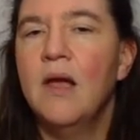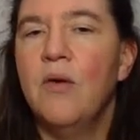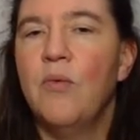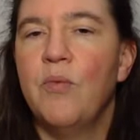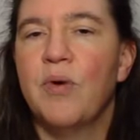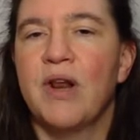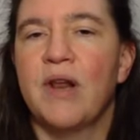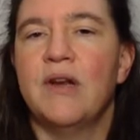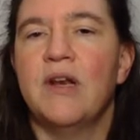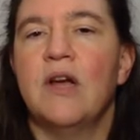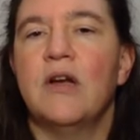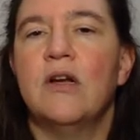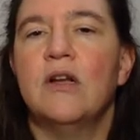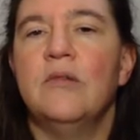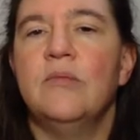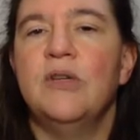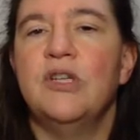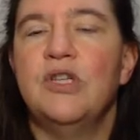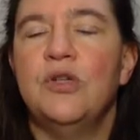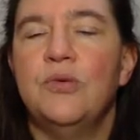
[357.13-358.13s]
What I'm now going
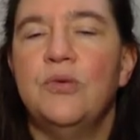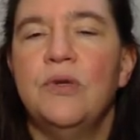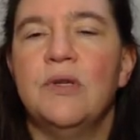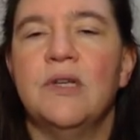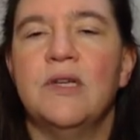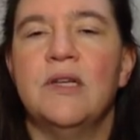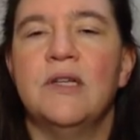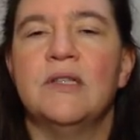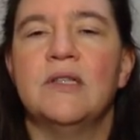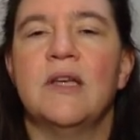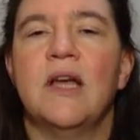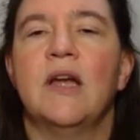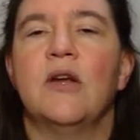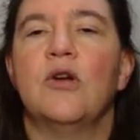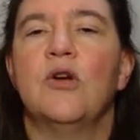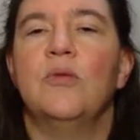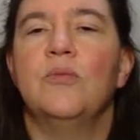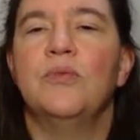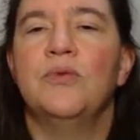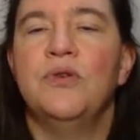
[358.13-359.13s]
to be doing is I
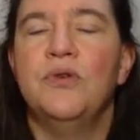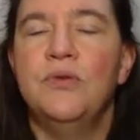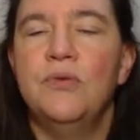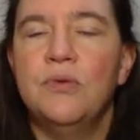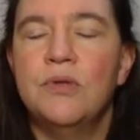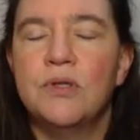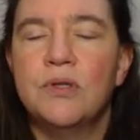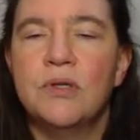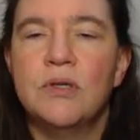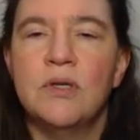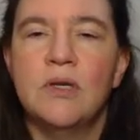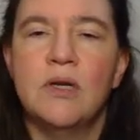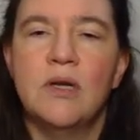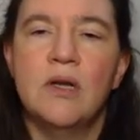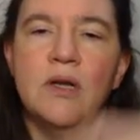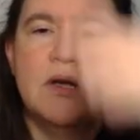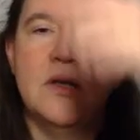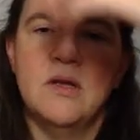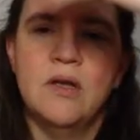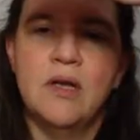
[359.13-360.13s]
compute
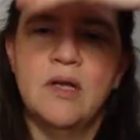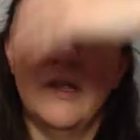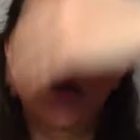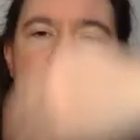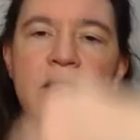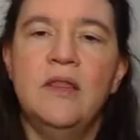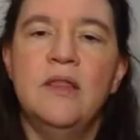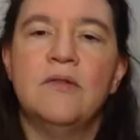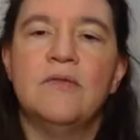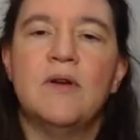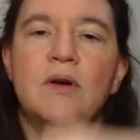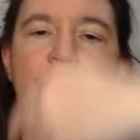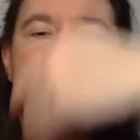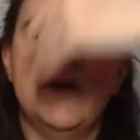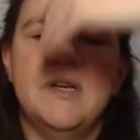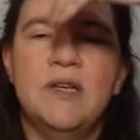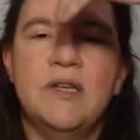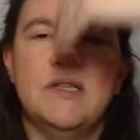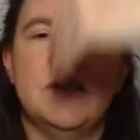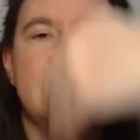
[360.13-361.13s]
in the row
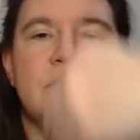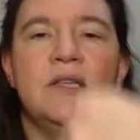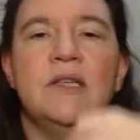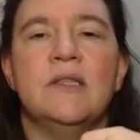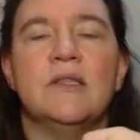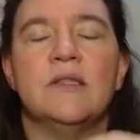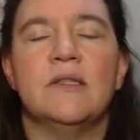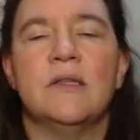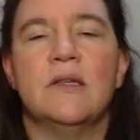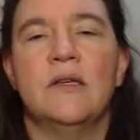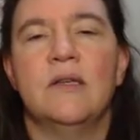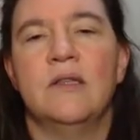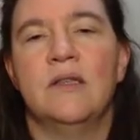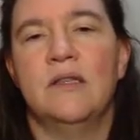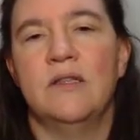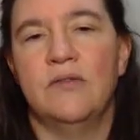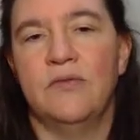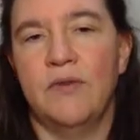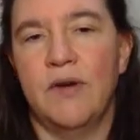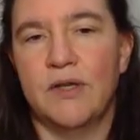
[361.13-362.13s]
indices
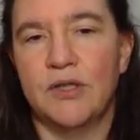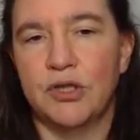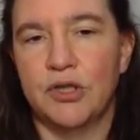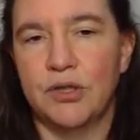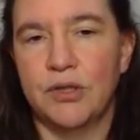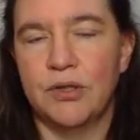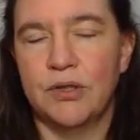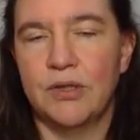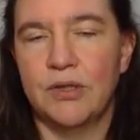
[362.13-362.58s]
this function.